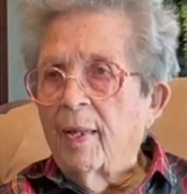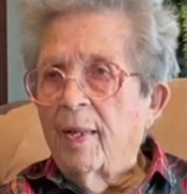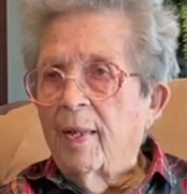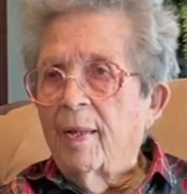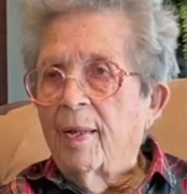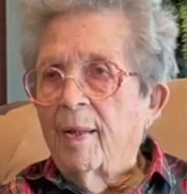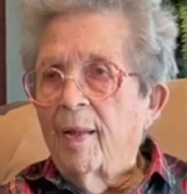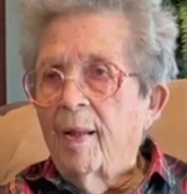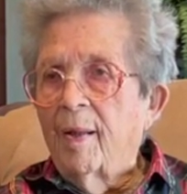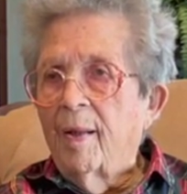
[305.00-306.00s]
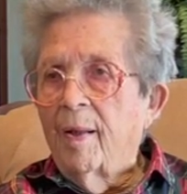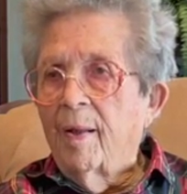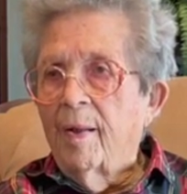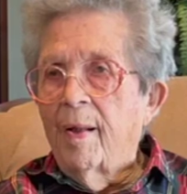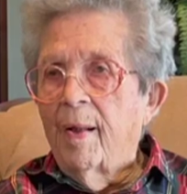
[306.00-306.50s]
Bill, yeah.
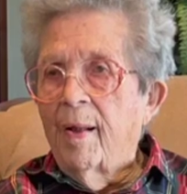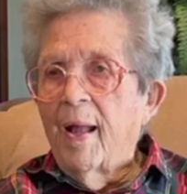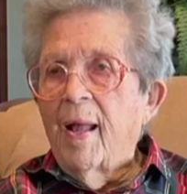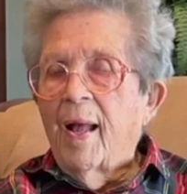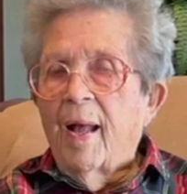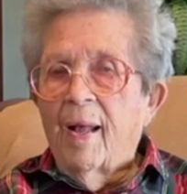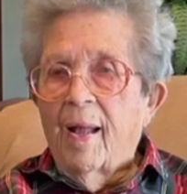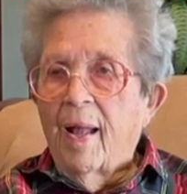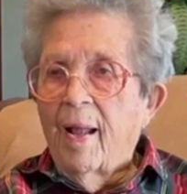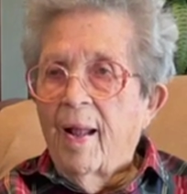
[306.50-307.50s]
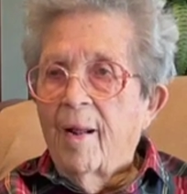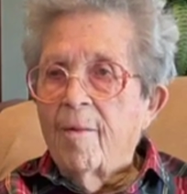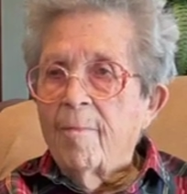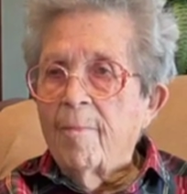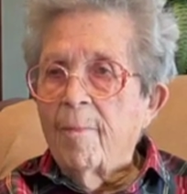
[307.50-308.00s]
And he was a
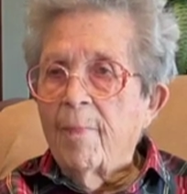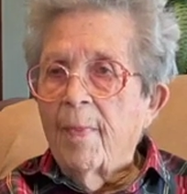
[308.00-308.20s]
Republican.